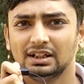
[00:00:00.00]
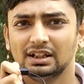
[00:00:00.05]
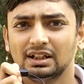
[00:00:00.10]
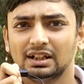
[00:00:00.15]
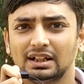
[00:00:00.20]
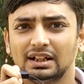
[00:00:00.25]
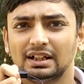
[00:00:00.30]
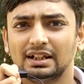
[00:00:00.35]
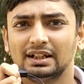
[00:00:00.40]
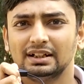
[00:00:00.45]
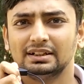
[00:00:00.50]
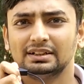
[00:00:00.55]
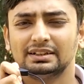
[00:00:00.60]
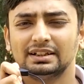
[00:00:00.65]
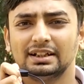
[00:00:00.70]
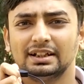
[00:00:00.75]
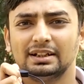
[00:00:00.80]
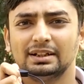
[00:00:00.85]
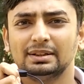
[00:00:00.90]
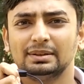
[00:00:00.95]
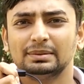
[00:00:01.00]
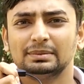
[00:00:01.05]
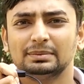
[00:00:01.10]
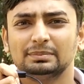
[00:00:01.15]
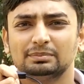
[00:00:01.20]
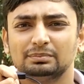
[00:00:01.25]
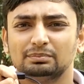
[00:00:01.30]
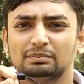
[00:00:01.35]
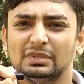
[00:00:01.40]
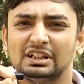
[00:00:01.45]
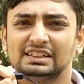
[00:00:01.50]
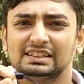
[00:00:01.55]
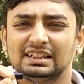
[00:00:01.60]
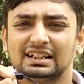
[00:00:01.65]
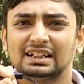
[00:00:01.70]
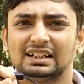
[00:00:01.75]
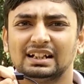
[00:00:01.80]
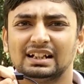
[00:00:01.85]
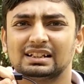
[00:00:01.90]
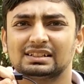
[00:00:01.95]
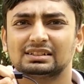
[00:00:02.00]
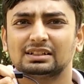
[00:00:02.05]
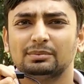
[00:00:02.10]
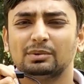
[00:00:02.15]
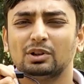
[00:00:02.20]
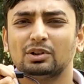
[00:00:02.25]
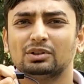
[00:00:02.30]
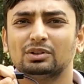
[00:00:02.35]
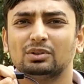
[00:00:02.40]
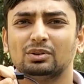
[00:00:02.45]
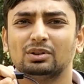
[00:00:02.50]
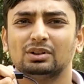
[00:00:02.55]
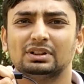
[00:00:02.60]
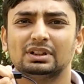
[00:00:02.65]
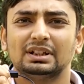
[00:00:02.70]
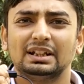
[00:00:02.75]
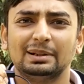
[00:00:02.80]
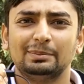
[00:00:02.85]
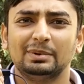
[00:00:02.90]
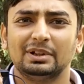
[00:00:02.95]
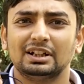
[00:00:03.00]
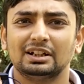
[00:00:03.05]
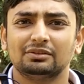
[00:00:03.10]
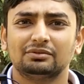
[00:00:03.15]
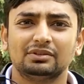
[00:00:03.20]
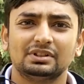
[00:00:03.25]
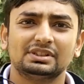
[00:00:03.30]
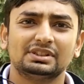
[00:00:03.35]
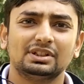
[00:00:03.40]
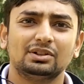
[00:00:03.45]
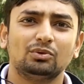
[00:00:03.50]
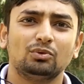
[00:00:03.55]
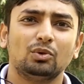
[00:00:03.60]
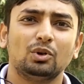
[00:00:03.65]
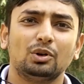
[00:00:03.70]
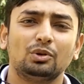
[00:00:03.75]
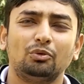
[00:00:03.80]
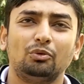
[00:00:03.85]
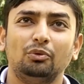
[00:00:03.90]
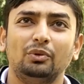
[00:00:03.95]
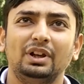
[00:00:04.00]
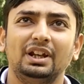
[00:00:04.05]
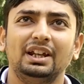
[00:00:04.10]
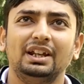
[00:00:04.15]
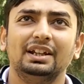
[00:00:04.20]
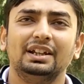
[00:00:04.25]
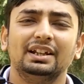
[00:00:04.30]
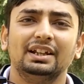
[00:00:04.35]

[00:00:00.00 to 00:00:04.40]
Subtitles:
and they basically ask about all the typical questions what we